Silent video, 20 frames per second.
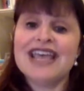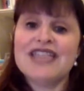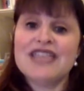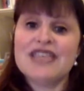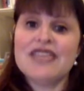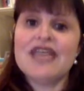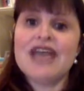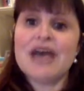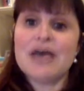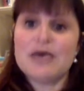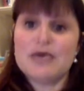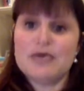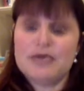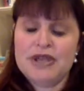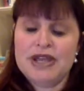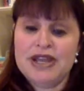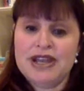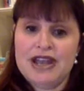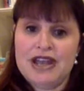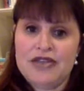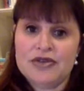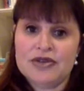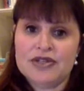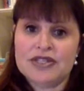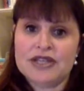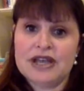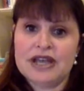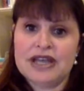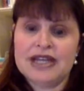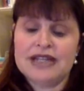then that would be another
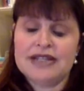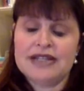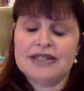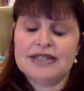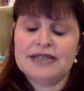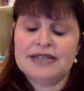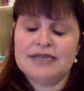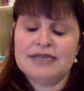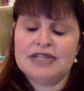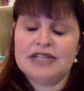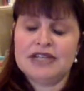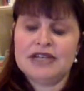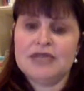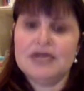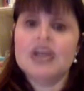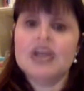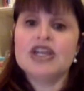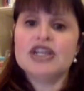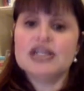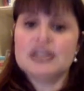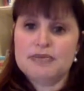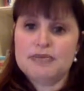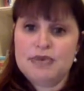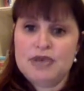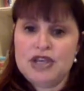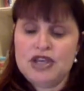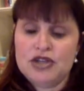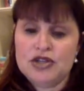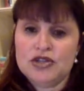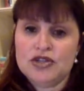sign and symptom to
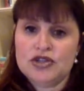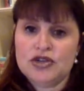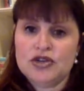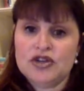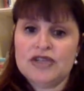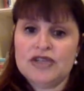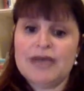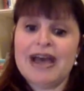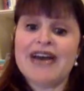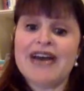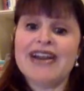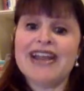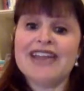be concerned about.